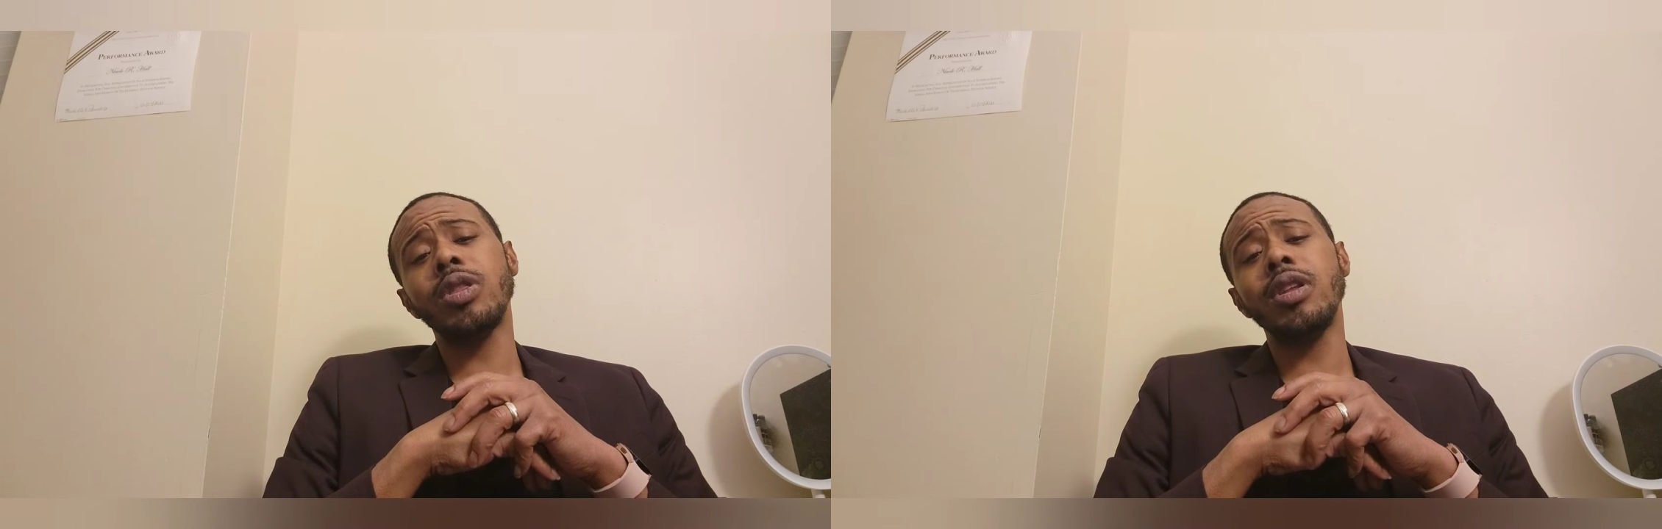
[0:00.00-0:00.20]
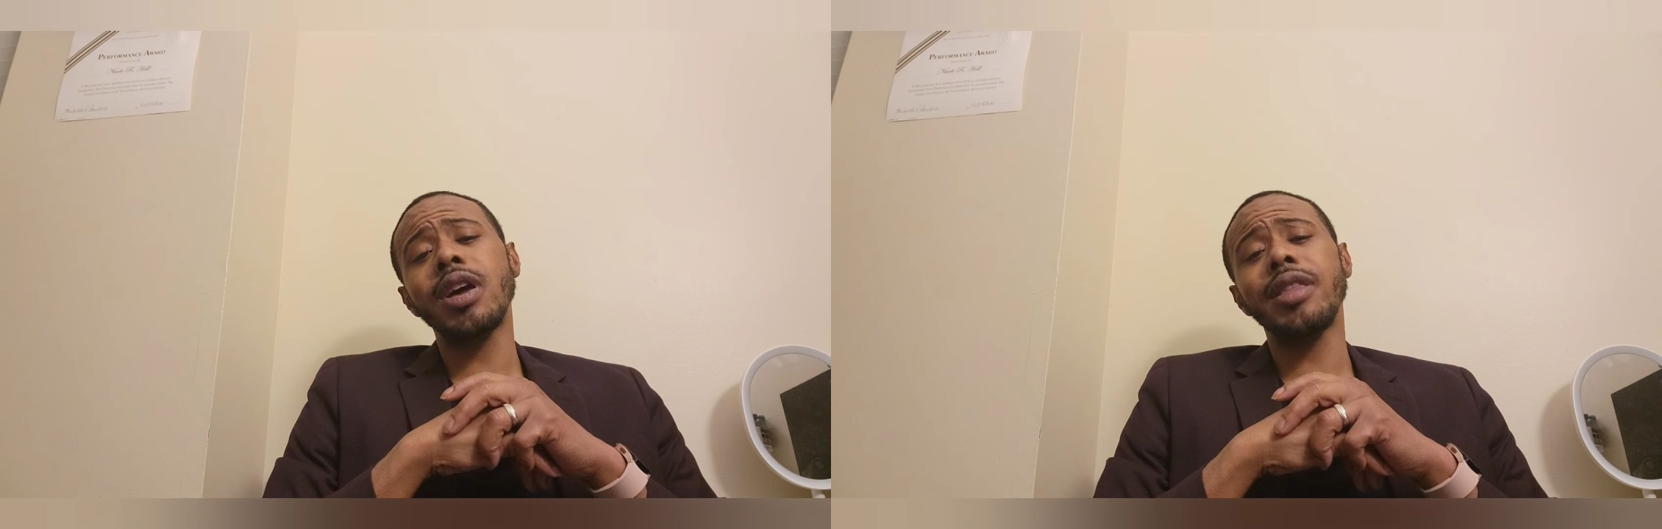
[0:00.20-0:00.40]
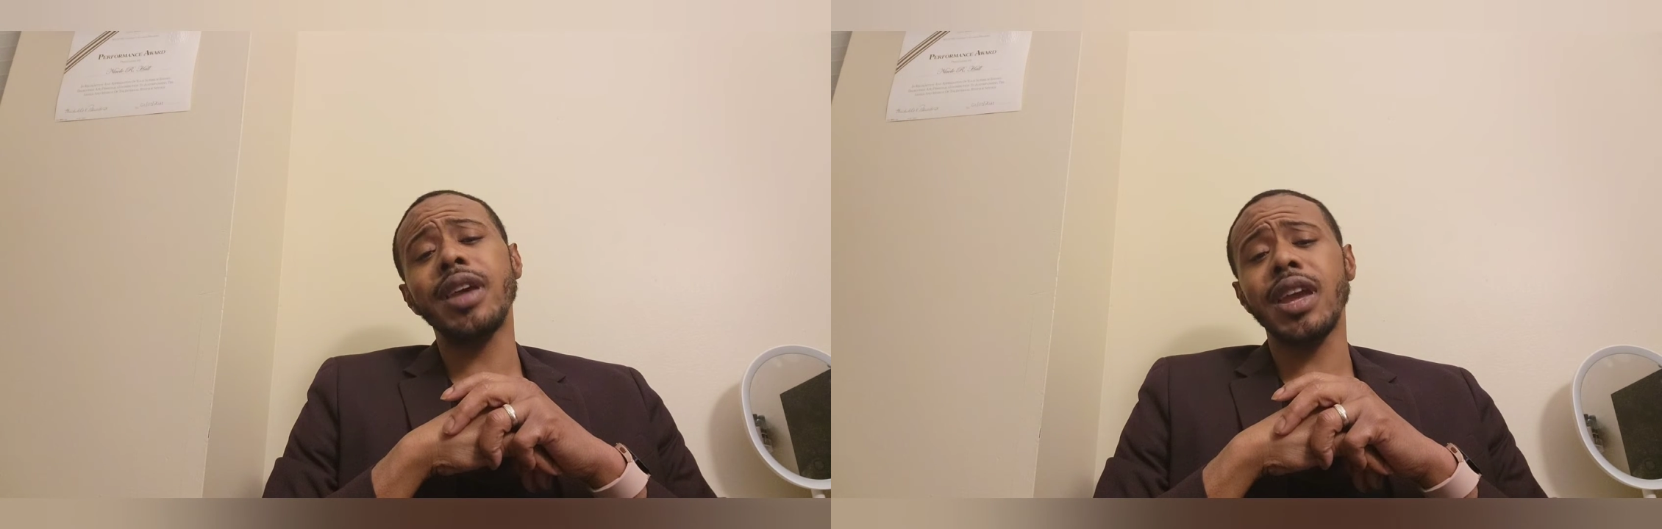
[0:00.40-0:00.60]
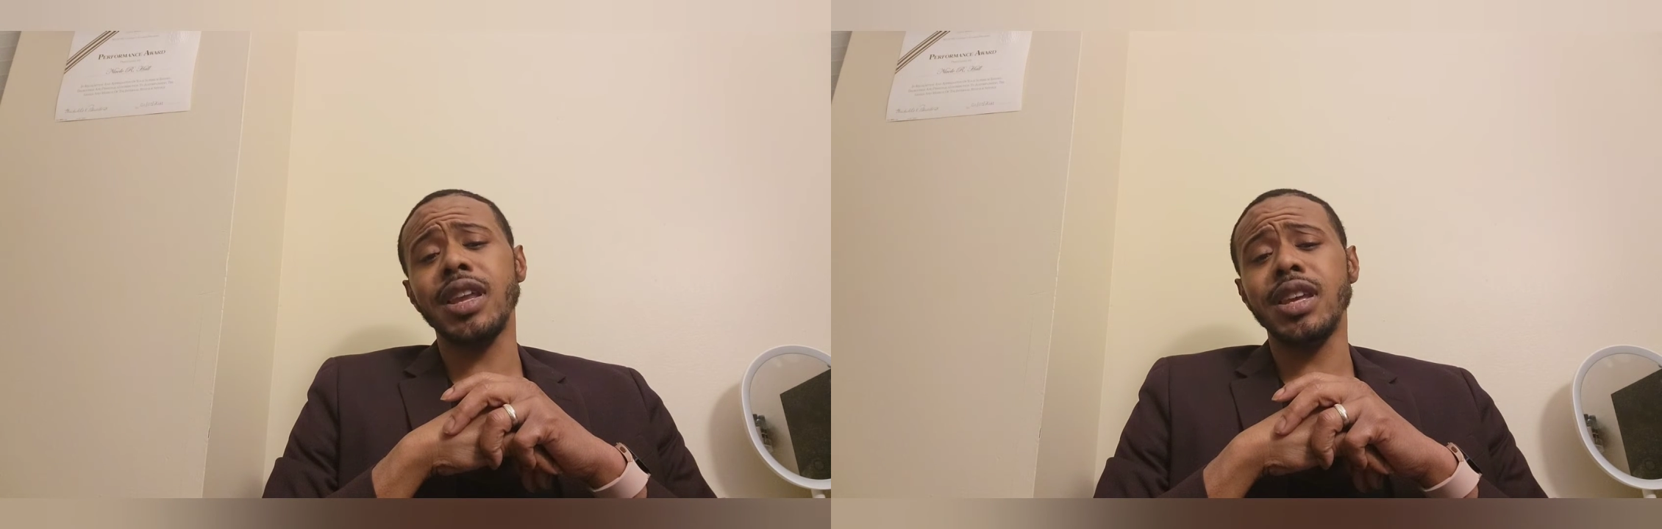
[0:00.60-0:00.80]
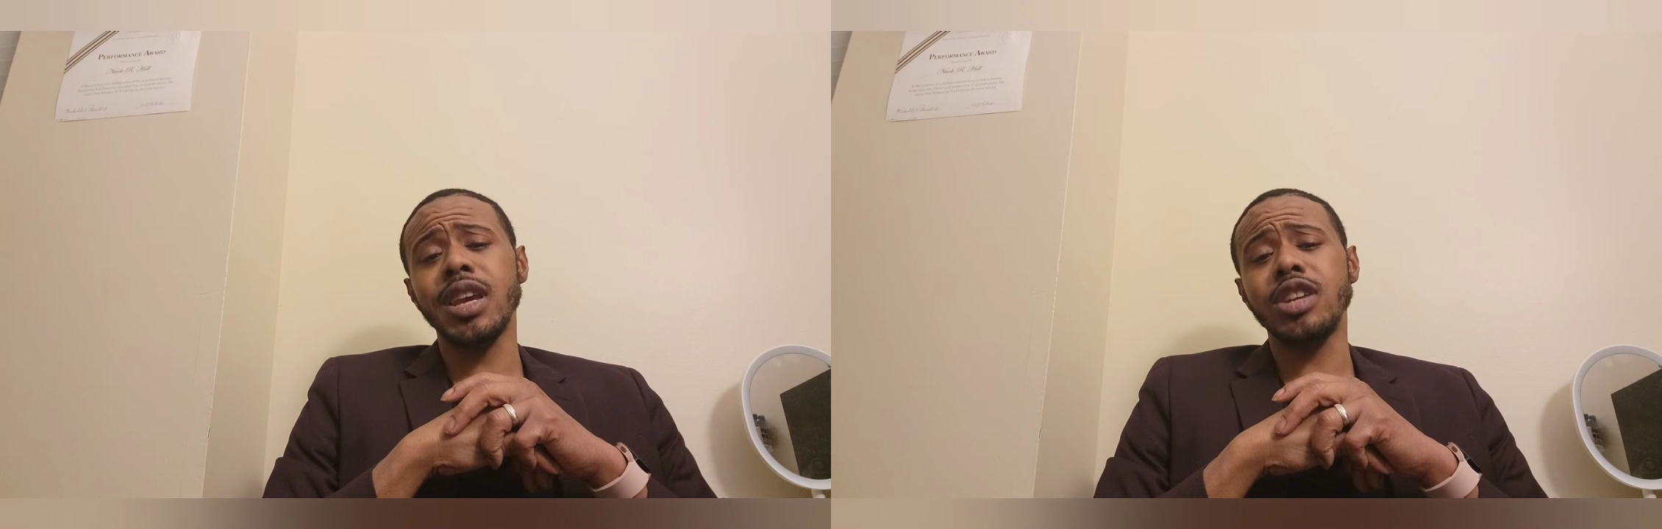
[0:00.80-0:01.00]
another
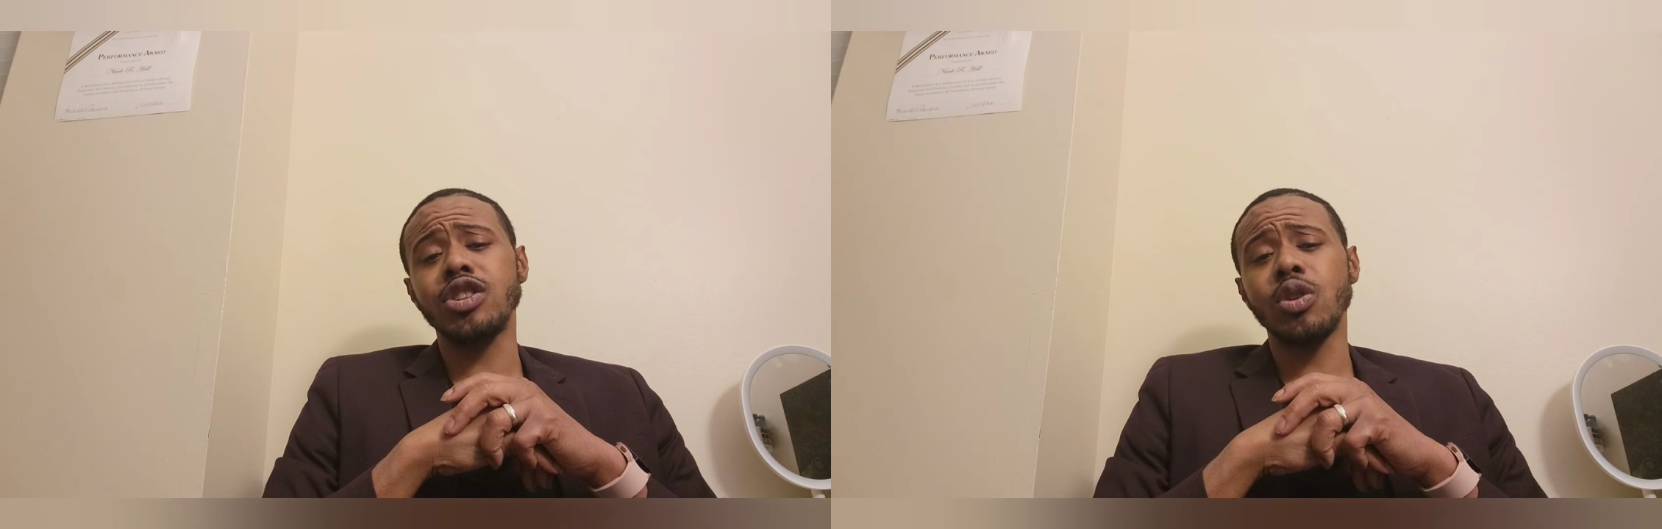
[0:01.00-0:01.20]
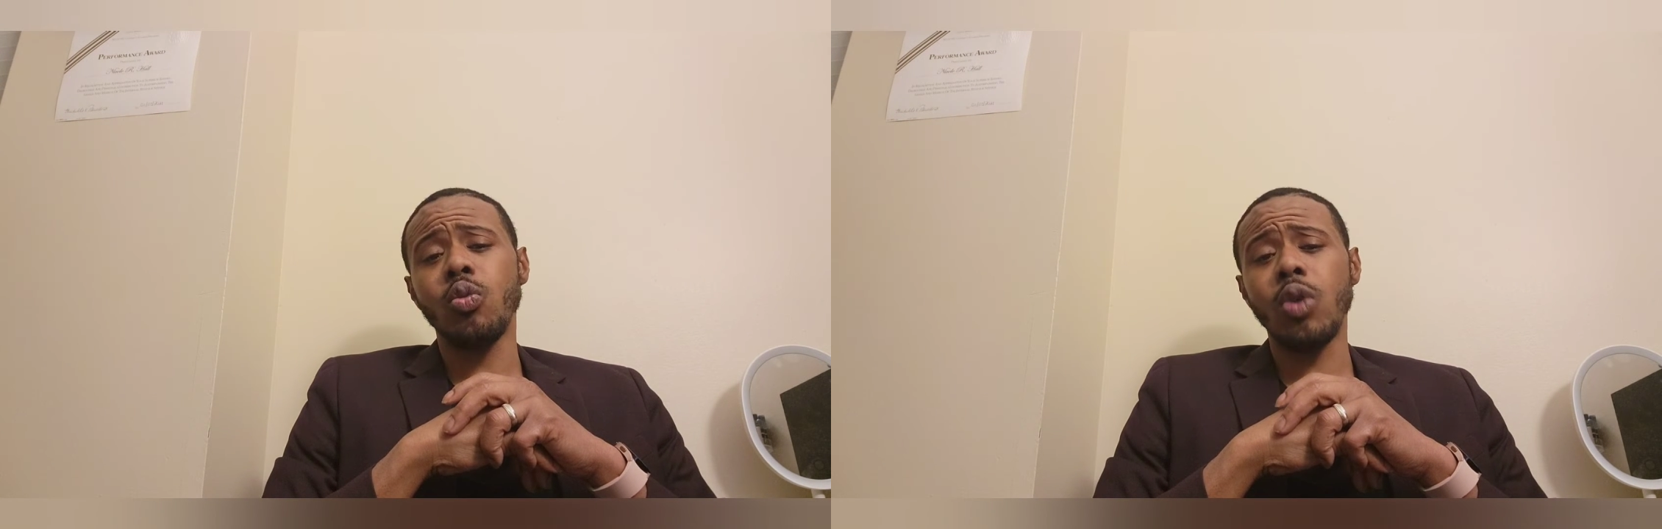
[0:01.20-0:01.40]
ADH